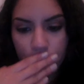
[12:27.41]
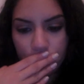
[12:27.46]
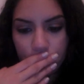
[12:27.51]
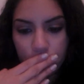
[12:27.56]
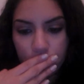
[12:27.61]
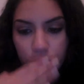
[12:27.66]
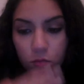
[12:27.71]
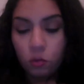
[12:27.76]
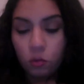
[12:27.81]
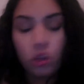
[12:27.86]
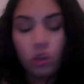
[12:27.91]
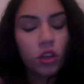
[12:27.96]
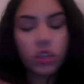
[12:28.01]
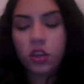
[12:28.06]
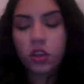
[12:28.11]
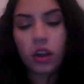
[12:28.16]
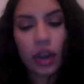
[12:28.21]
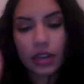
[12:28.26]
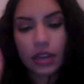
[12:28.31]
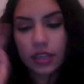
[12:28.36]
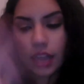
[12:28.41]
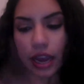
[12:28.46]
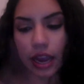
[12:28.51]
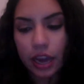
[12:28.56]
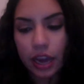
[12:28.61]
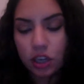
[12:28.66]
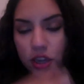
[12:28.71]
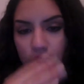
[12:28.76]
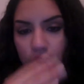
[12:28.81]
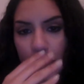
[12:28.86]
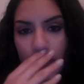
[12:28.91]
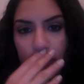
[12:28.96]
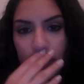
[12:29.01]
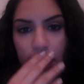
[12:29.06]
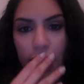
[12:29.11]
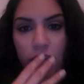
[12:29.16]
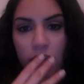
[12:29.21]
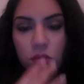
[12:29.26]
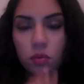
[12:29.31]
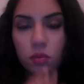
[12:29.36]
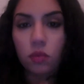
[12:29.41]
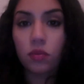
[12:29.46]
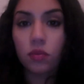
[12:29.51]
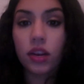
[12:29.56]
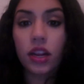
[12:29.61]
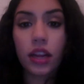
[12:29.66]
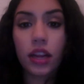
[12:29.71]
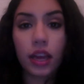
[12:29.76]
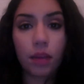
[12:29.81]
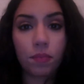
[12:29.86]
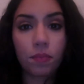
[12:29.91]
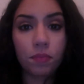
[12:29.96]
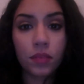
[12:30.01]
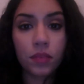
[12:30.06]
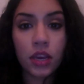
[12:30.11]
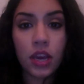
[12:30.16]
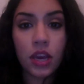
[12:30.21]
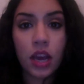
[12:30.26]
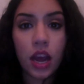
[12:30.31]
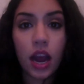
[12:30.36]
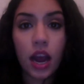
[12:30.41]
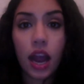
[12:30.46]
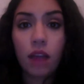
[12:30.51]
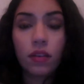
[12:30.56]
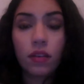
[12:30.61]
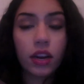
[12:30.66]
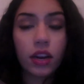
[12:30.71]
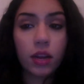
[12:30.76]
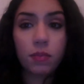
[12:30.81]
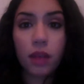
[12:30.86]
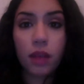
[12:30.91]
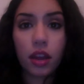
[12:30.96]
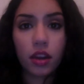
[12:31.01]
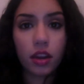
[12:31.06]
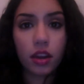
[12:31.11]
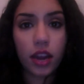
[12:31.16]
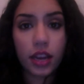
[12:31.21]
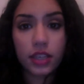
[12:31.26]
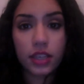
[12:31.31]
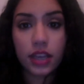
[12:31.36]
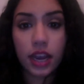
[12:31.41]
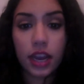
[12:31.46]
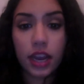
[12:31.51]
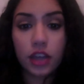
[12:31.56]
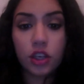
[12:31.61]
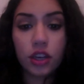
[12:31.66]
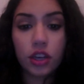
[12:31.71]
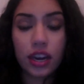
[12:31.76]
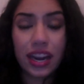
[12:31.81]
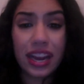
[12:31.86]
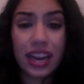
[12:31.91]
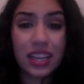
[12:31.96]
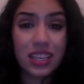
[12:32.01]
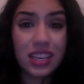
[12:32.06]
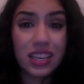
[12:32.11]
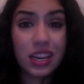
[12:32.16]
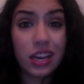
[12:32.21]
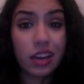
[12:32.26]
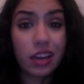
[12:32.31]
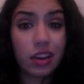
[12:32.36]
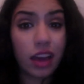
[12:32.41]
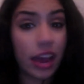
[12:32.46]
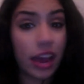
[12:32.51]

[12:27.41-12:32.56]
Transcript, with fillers: you can start anti-aging at any age, but really, I recommend anti-aging at eighteen.